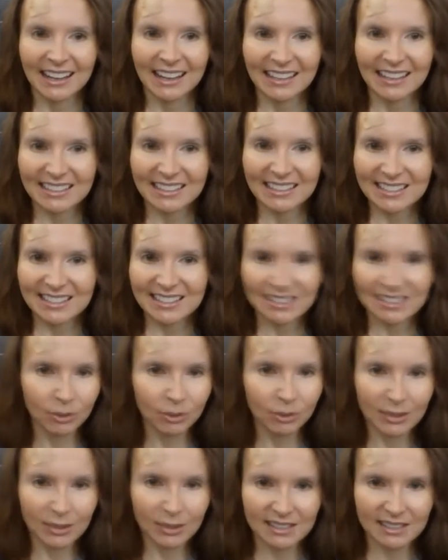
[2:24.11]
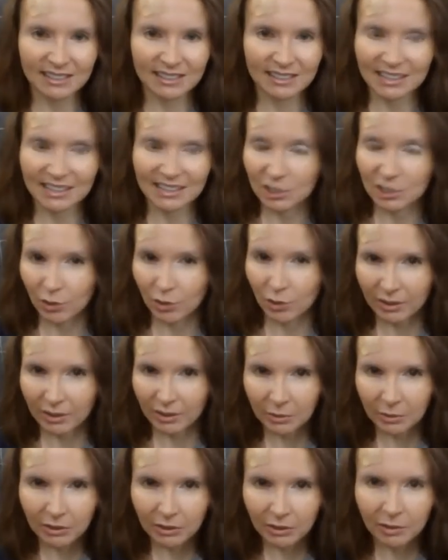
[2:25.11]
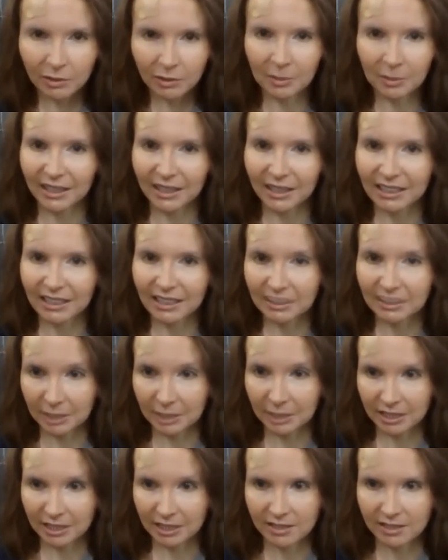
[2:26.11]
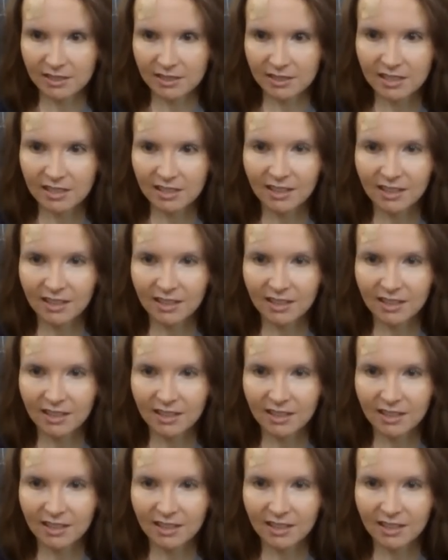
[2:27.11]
it still wasn't enjoyable by any means.